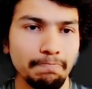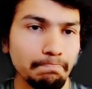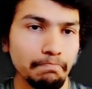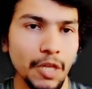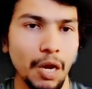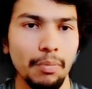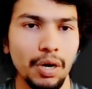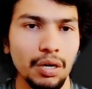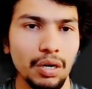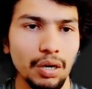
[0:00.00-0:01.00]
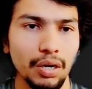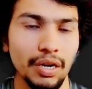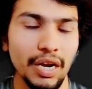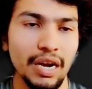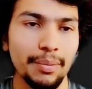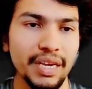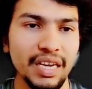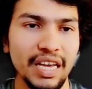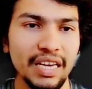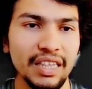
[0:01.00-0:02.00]
number, random
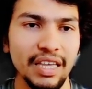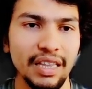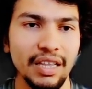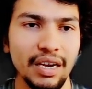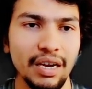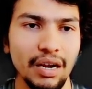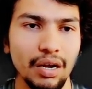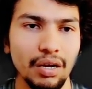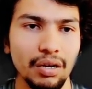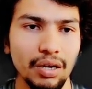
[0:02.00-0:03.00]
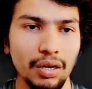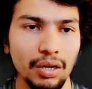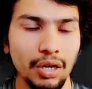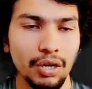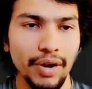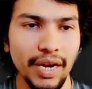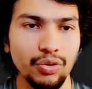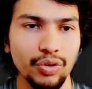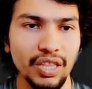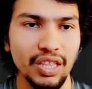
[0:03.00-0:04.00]
index, and then try
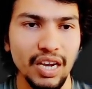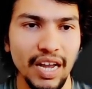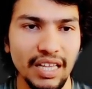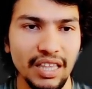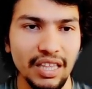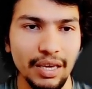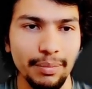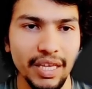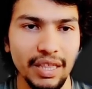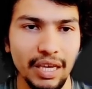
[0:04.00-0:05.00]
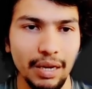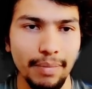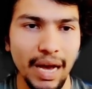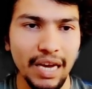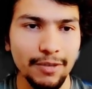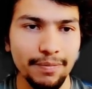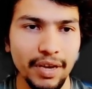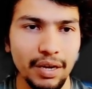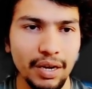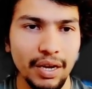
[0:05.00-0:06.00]
to initialize image in max
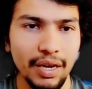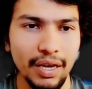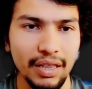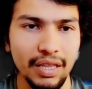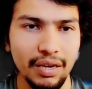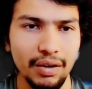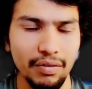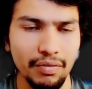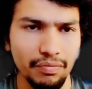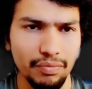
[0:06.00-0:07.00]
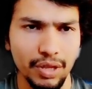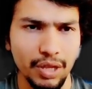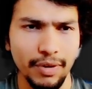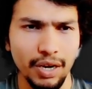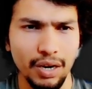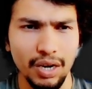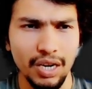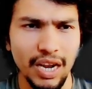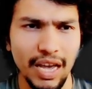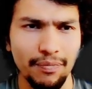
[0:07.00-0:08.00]
pair, and then
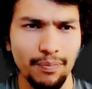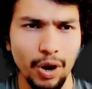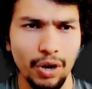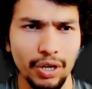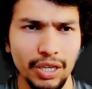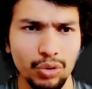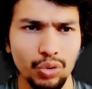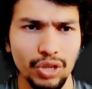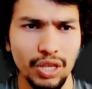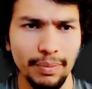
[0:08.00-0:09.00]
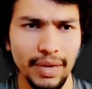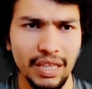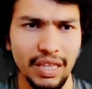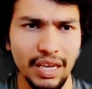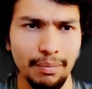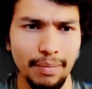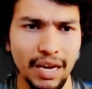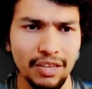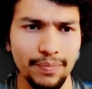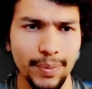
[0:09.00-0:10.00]
similarly like plotting those image in
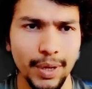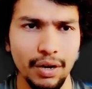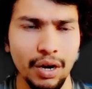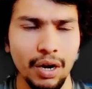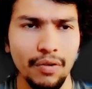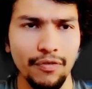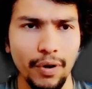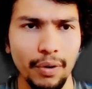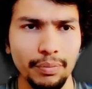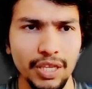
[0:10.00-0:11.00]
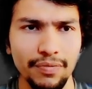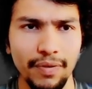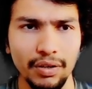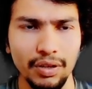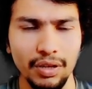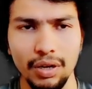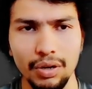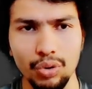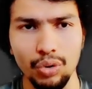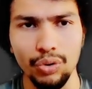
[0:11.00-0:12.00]
max pair from this function.
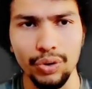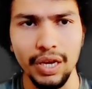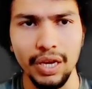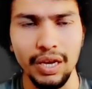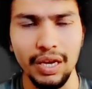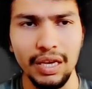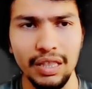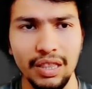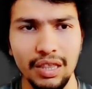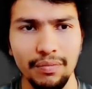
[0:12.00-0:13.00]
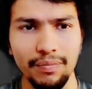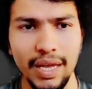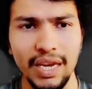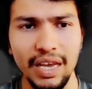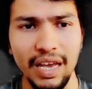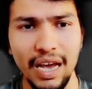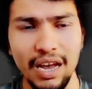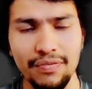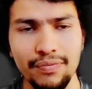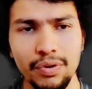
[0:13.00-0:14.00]
So it's very
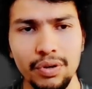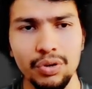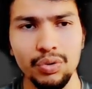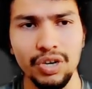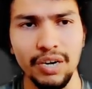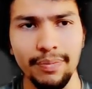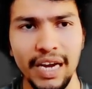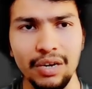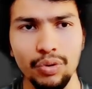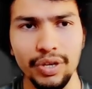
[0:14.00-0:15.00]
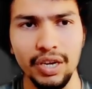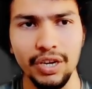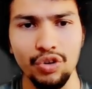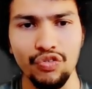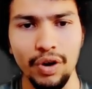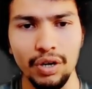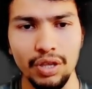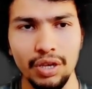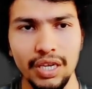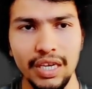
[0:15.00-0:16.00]
helpful to determine whether your
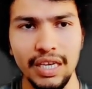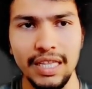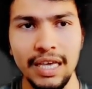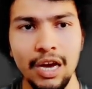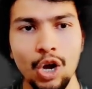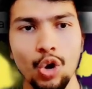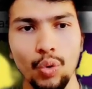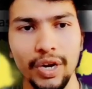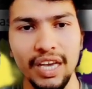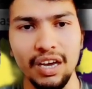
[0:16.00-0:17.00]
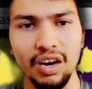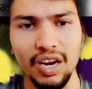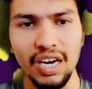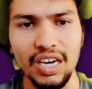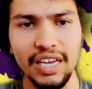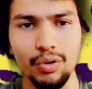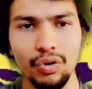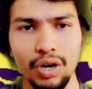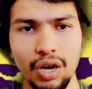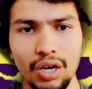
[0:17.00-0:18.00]
function is working correctly or
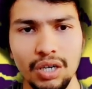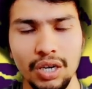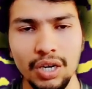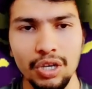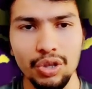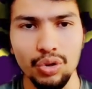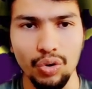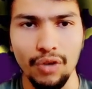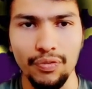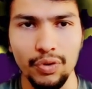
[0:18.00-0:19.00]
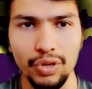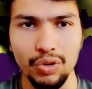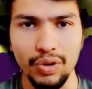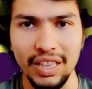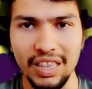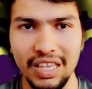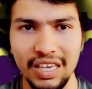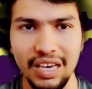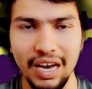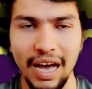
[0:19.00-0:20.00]
not. So of course you can
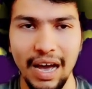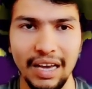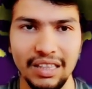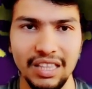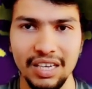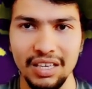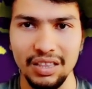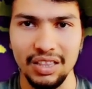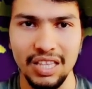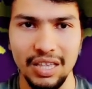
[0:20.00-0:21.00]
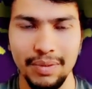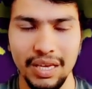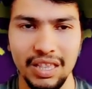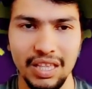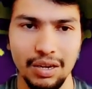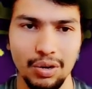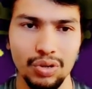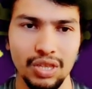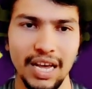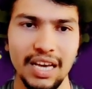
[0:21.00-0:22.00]
see, I think this image
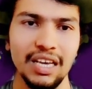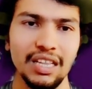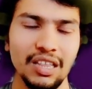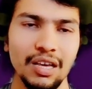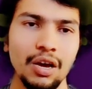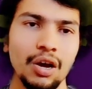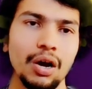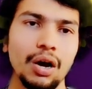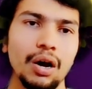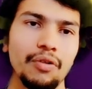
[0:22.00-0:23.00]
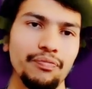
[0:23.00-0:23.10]
looks like it's uh,